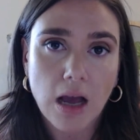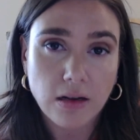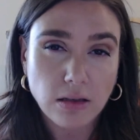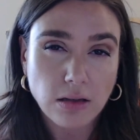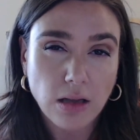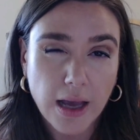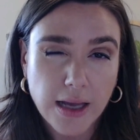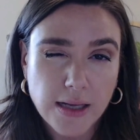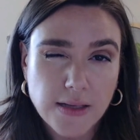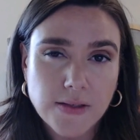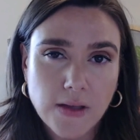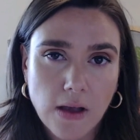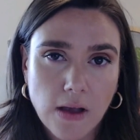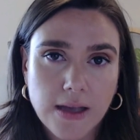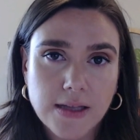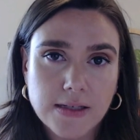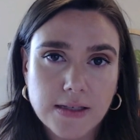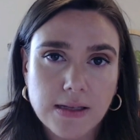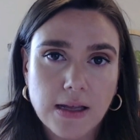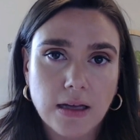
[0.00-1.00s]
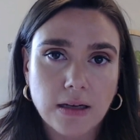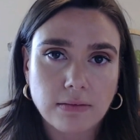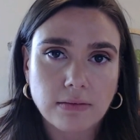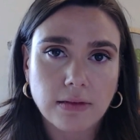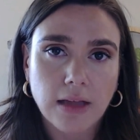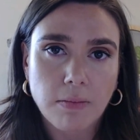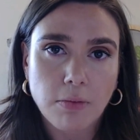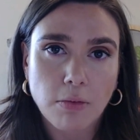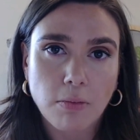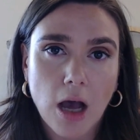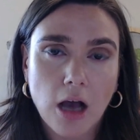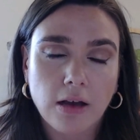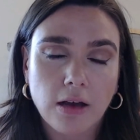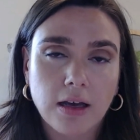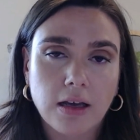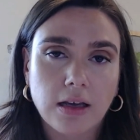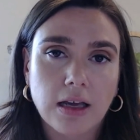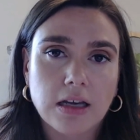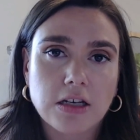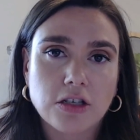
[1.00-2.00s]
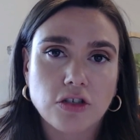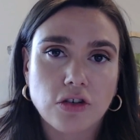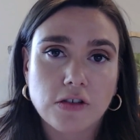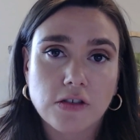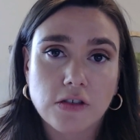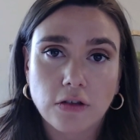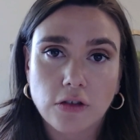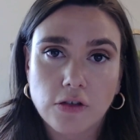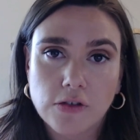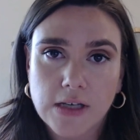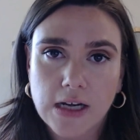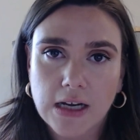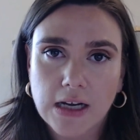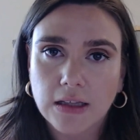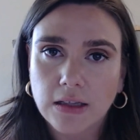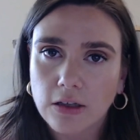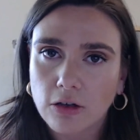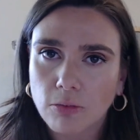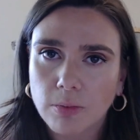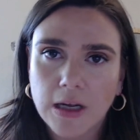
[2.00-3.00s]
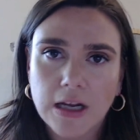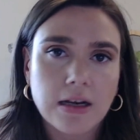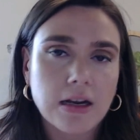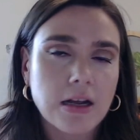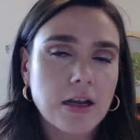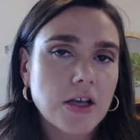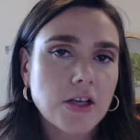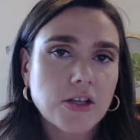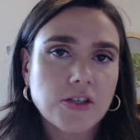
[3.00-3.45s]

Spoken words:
underlying signs that labour market conditions are loosening a little bit.